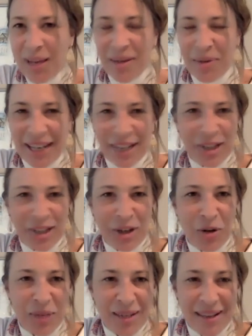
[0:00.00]
human being
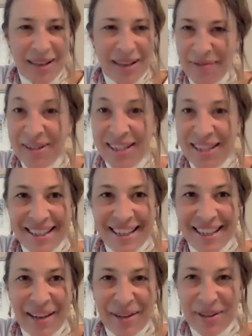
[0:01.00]
that we can actually go meet and
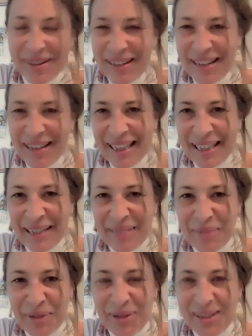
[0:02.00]
have tea together
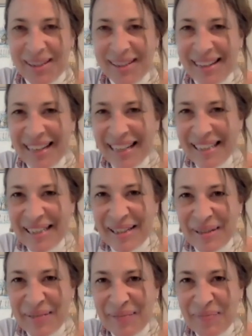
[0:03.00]
in person
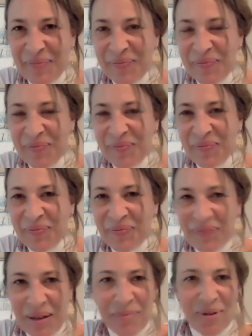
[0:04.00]
and
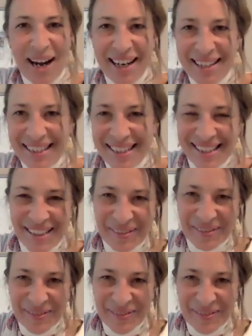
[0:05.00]
practice.